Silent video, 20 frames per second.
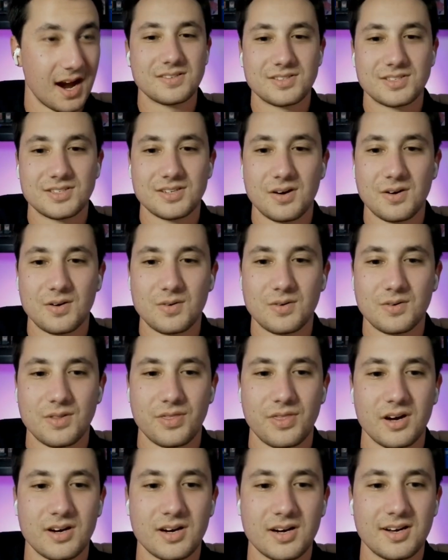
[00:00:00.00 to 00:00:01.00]
So
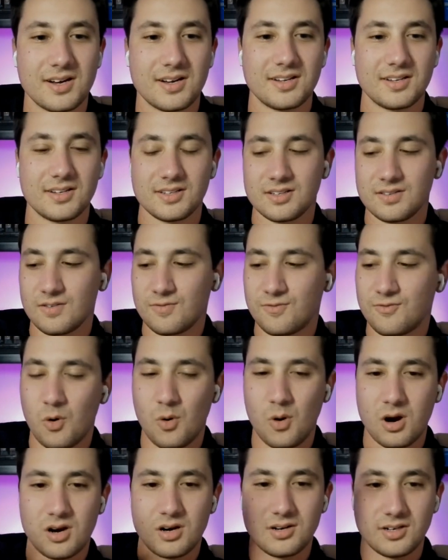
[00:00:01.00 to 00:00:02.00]
the
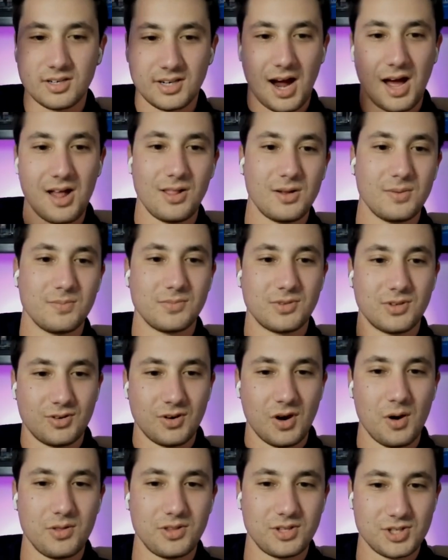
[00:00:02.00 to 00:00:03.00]
4-column
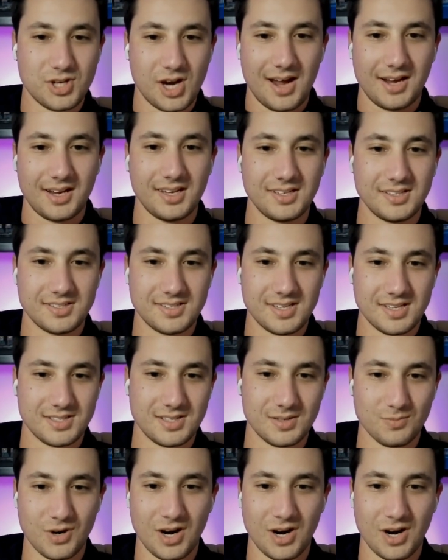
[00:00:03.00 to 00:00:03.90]
growth tracking system, right?